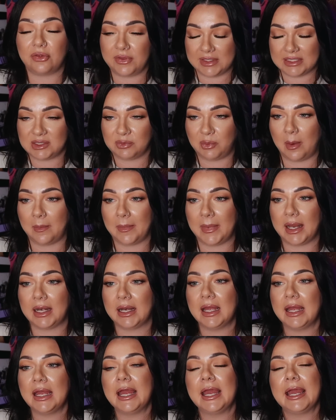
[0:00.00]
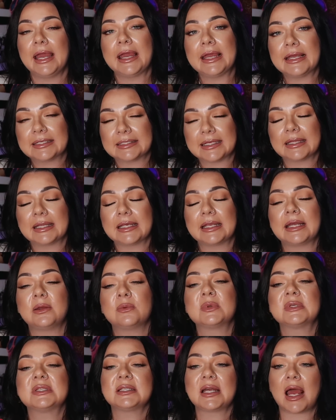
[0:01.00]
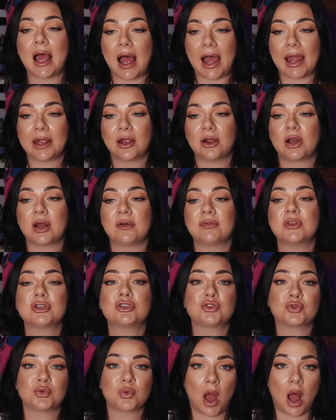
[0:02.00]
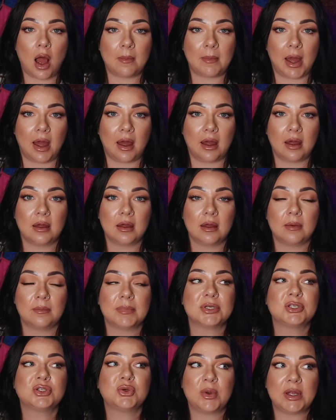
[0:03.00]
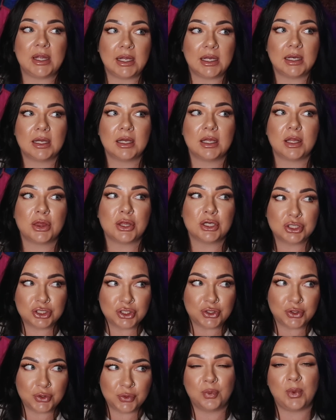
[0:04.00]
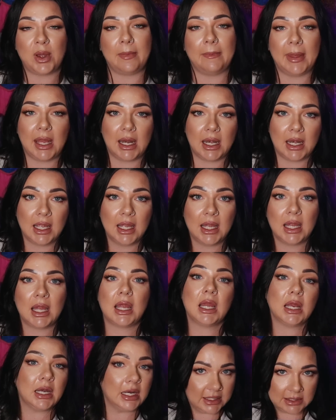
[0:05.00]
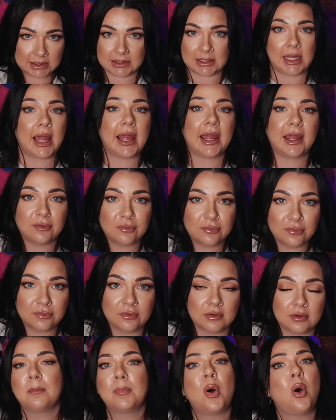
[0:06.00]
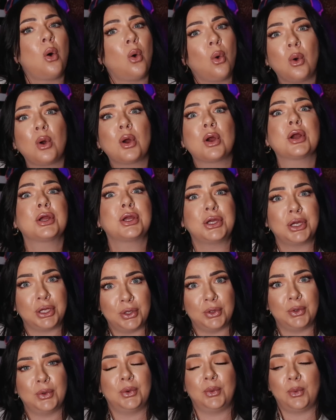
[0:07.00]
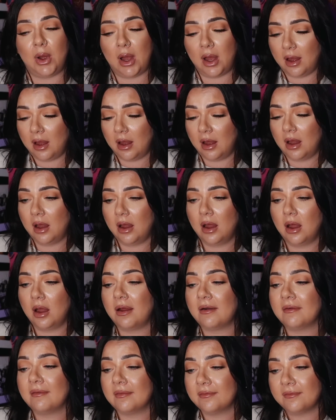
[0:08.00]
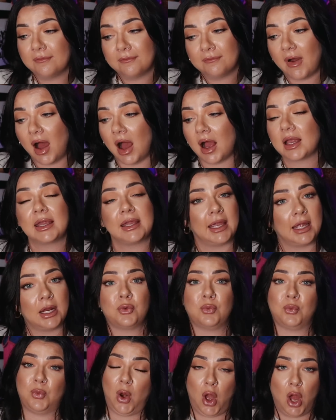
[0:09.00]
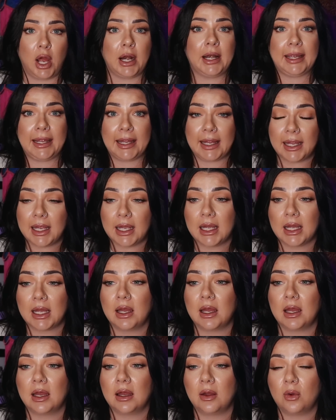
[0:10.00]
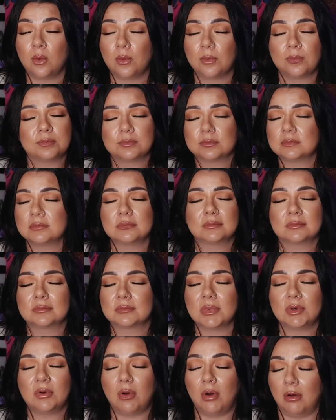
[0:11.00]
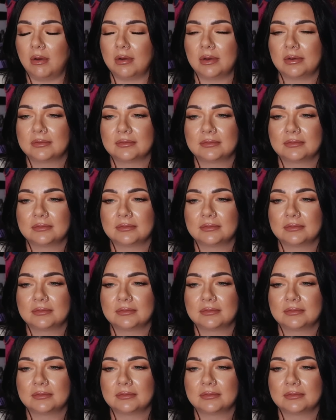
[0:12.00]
this woman, he said that he was tired of the drama between the two women in his life. Poor you, f***ing Ronnie. Oh,